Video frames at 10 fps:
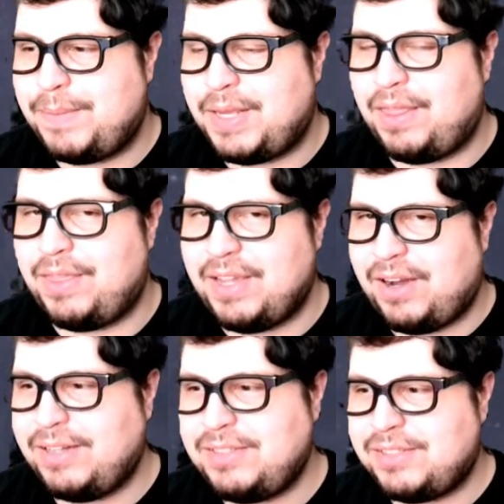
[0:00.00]
The
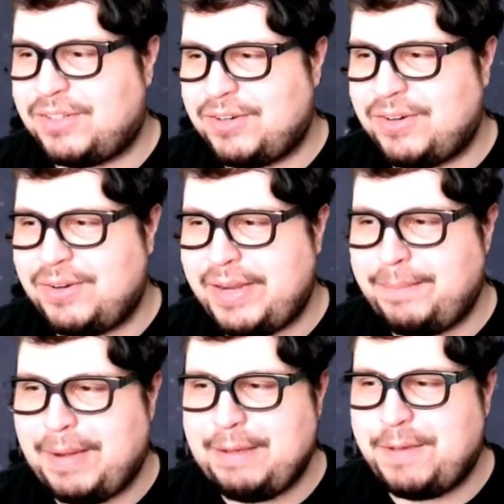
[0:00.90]
odds are in
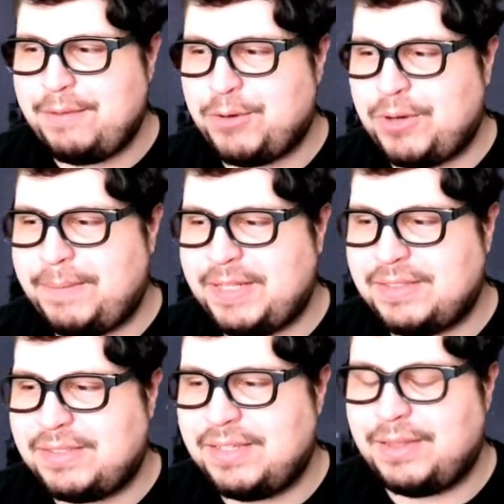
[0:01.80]
my favor a
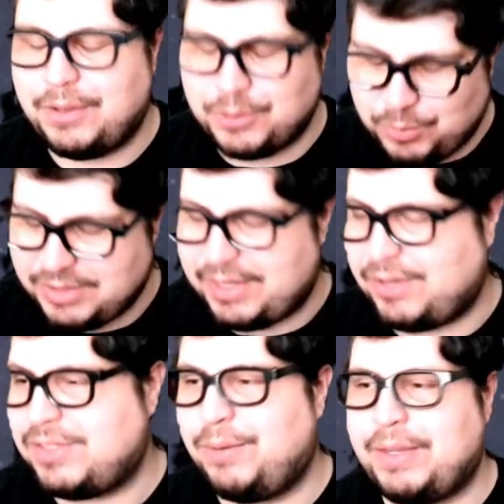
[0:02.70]
bit. There's 1
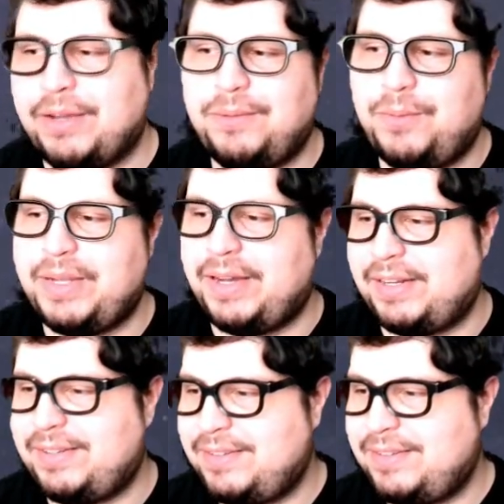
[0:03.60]
Tails. There we go. We got it.